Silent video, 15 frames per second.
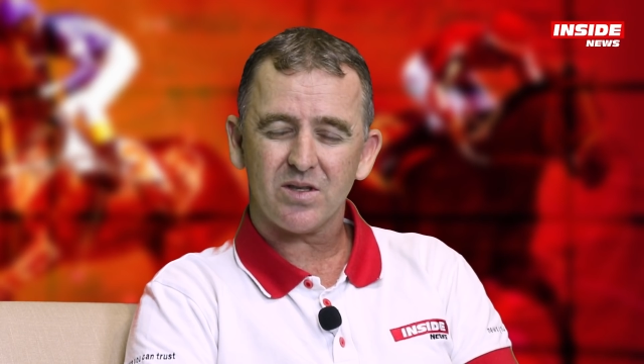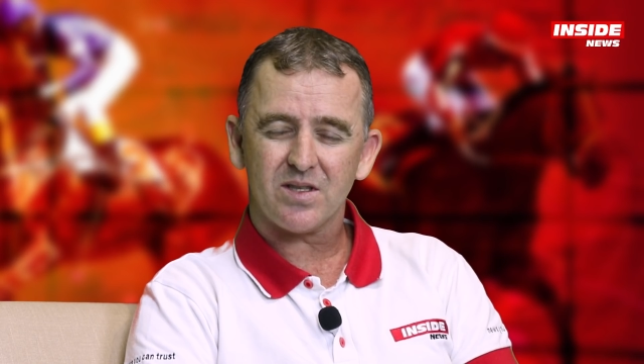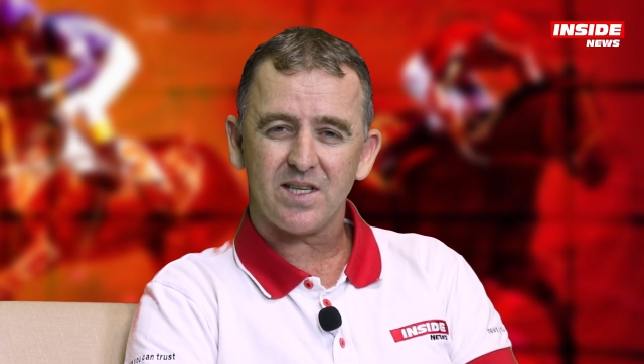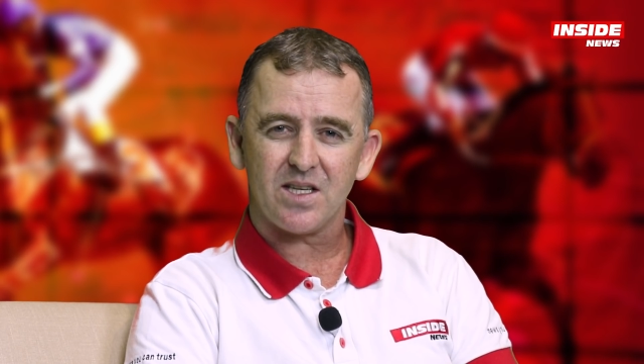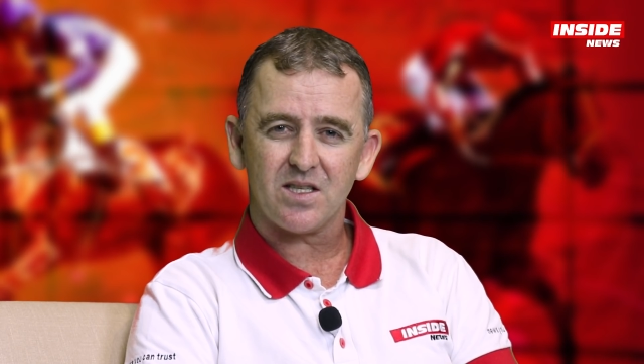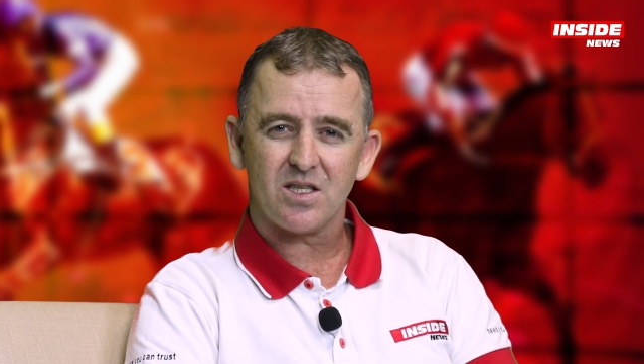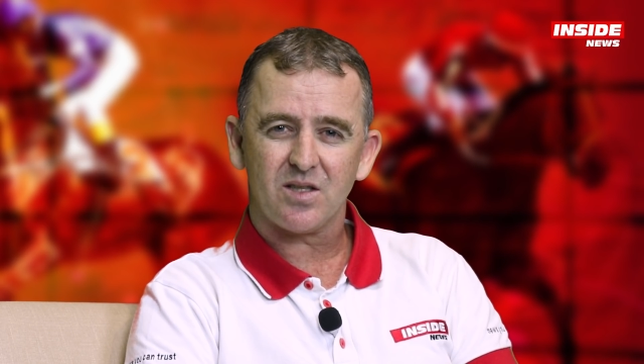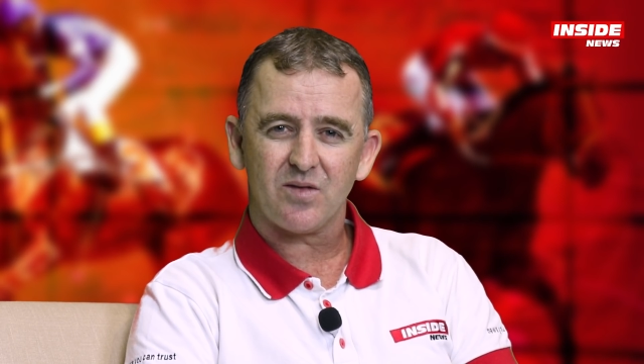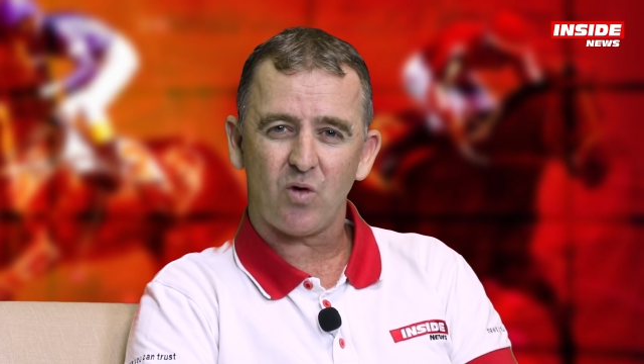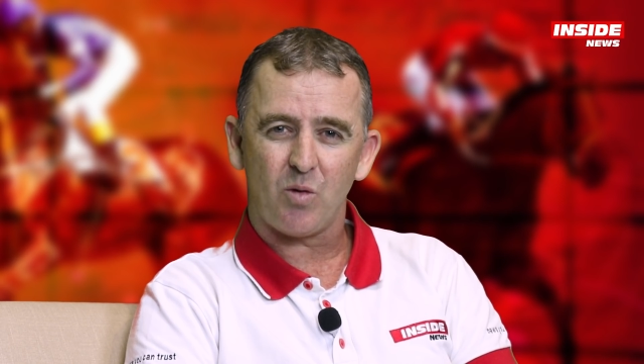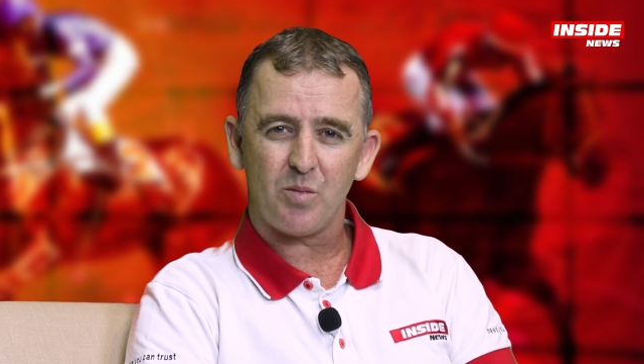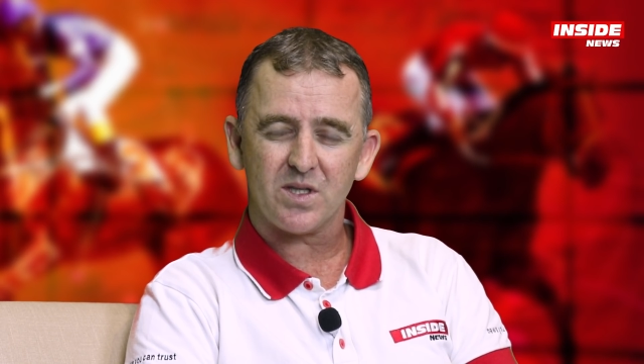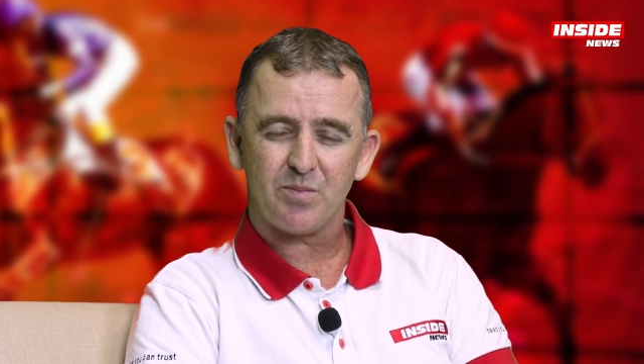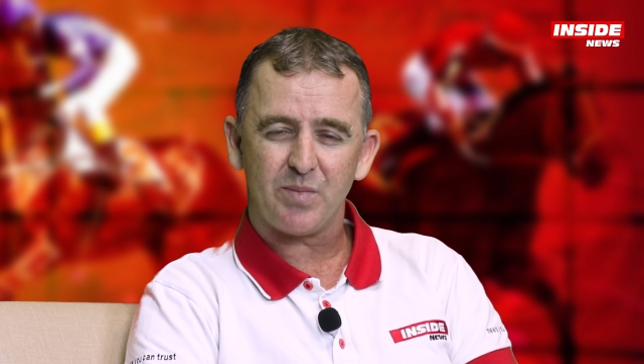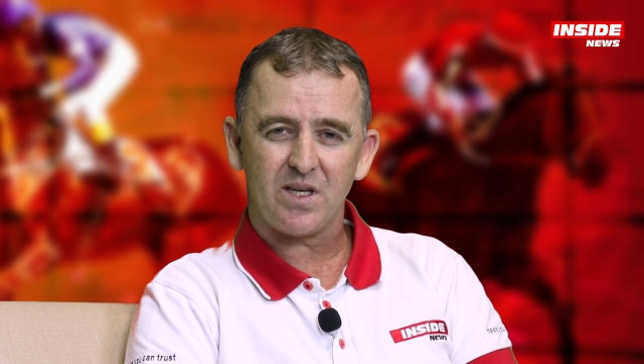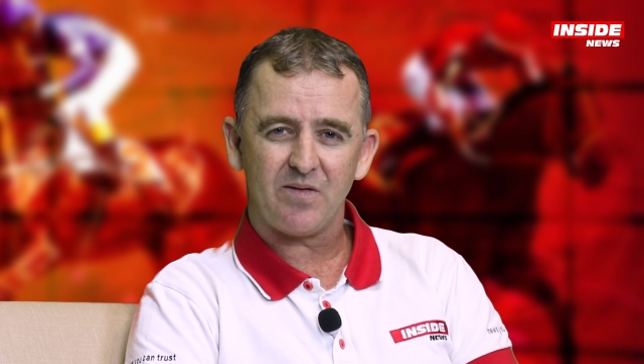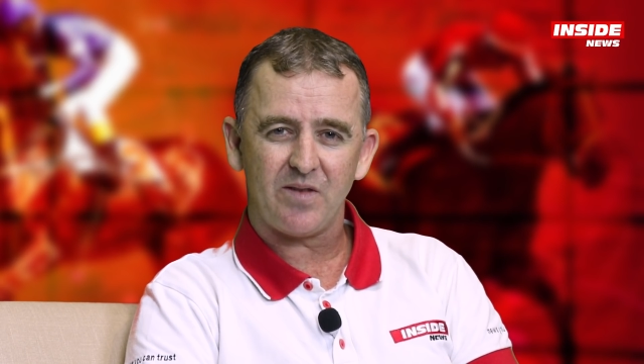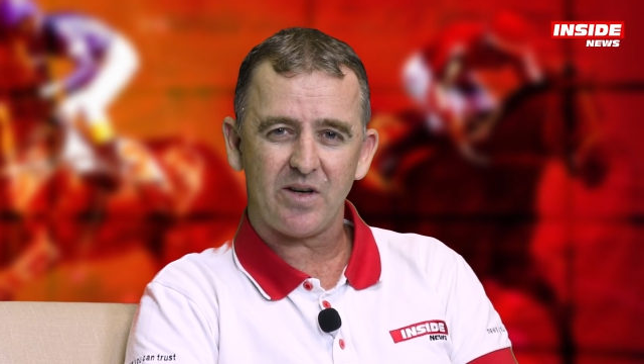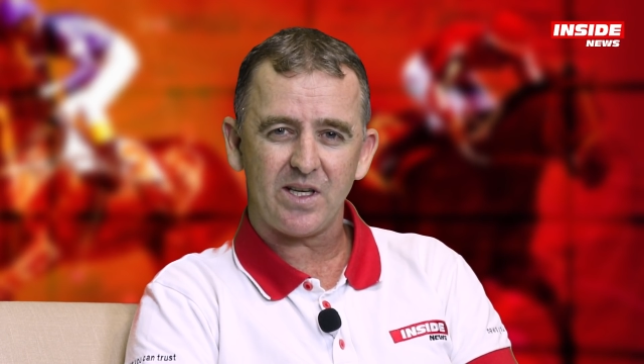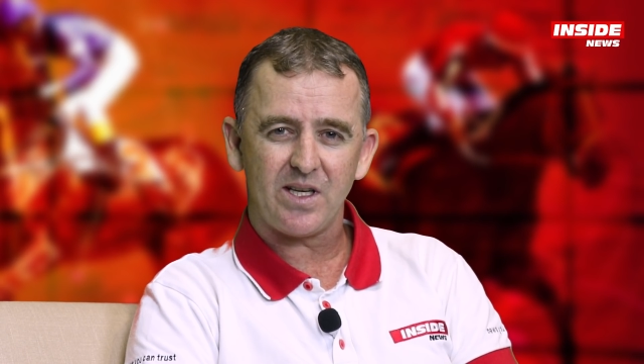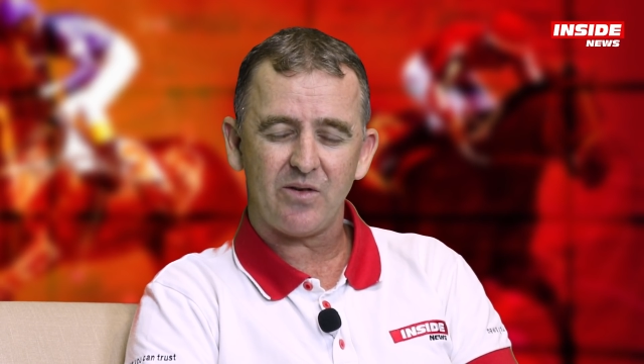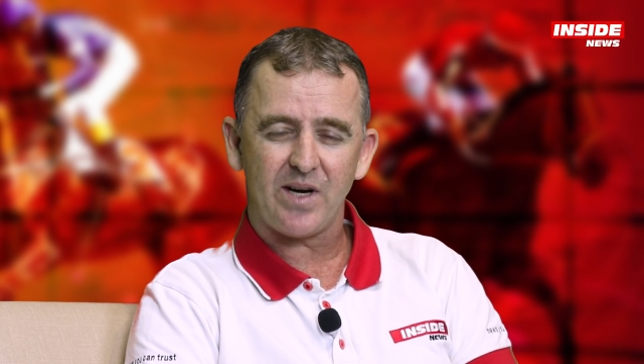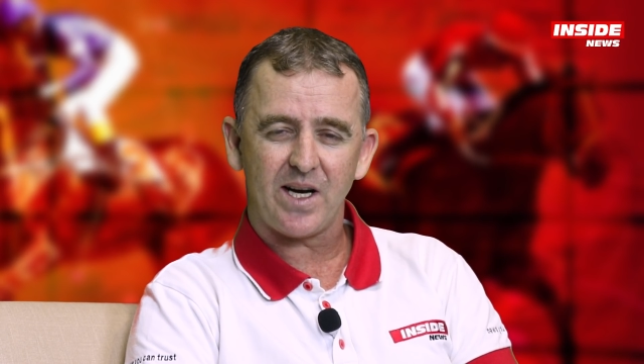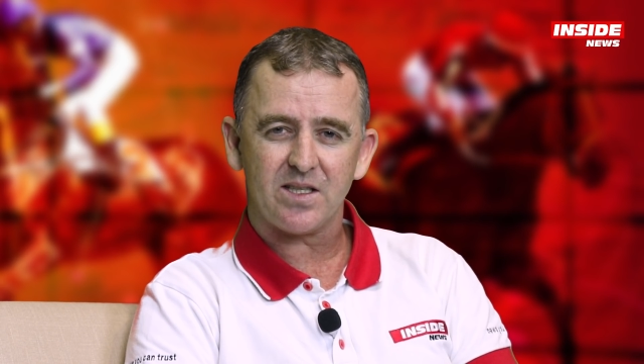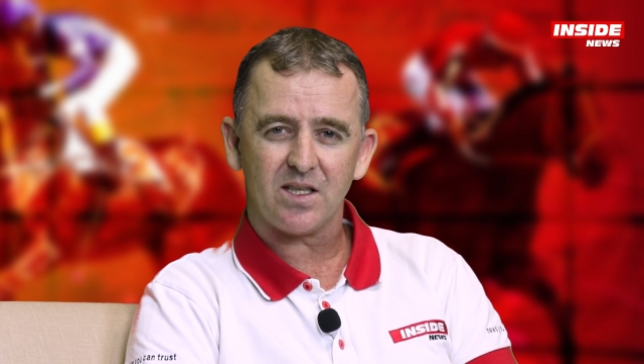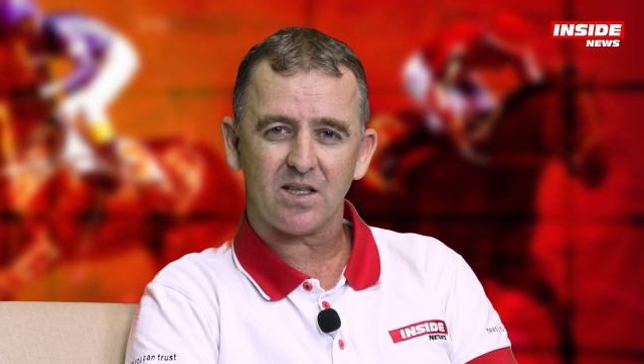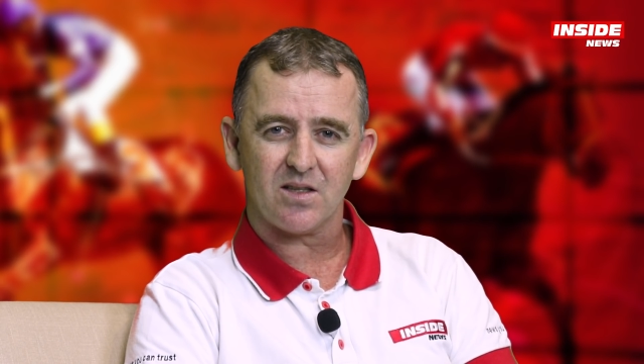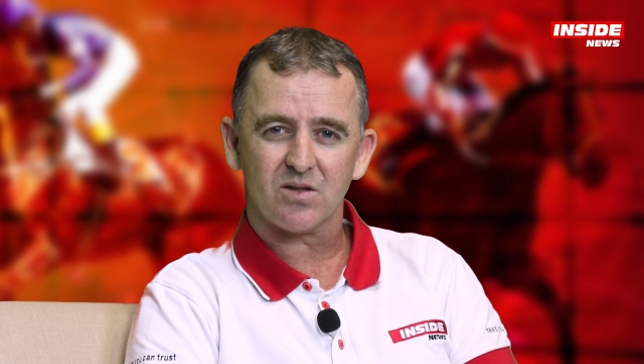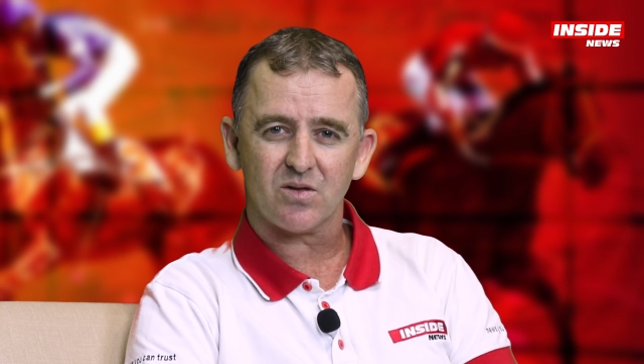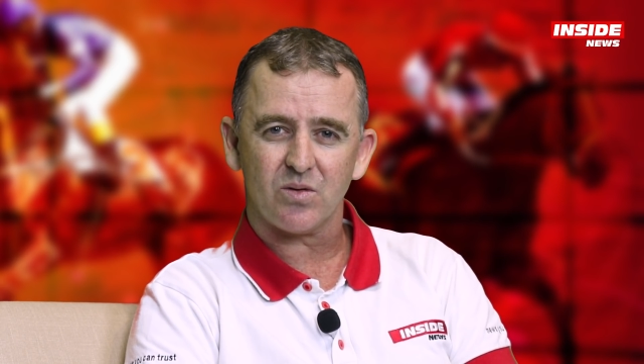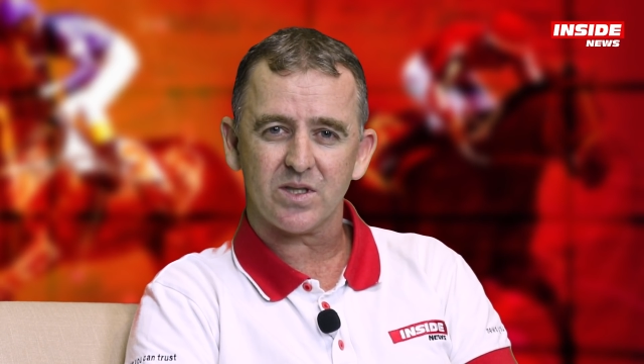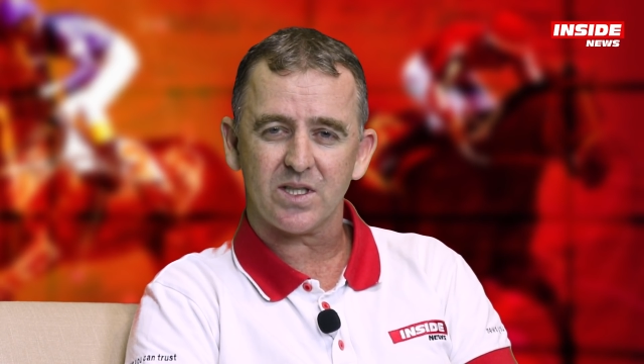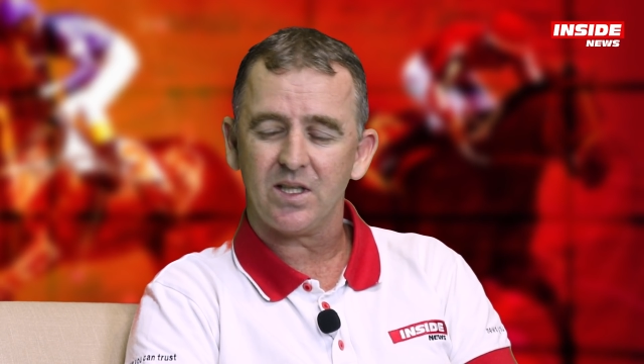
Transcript: assess his form. He's been very erratic, this horse.